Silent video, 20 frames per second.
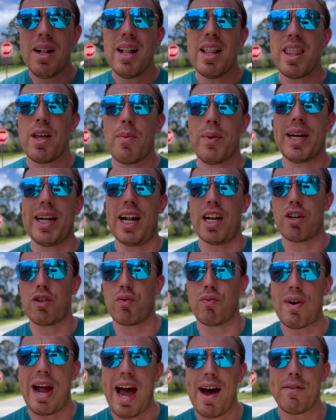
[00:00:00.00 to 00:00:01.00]
then we gotta
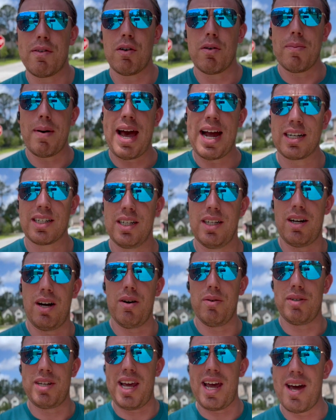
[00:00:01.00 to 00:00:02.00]
travel back to the
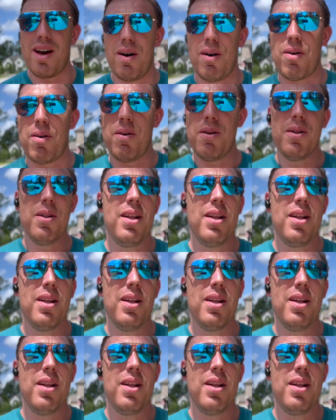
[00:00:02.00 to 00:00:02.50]
hotel,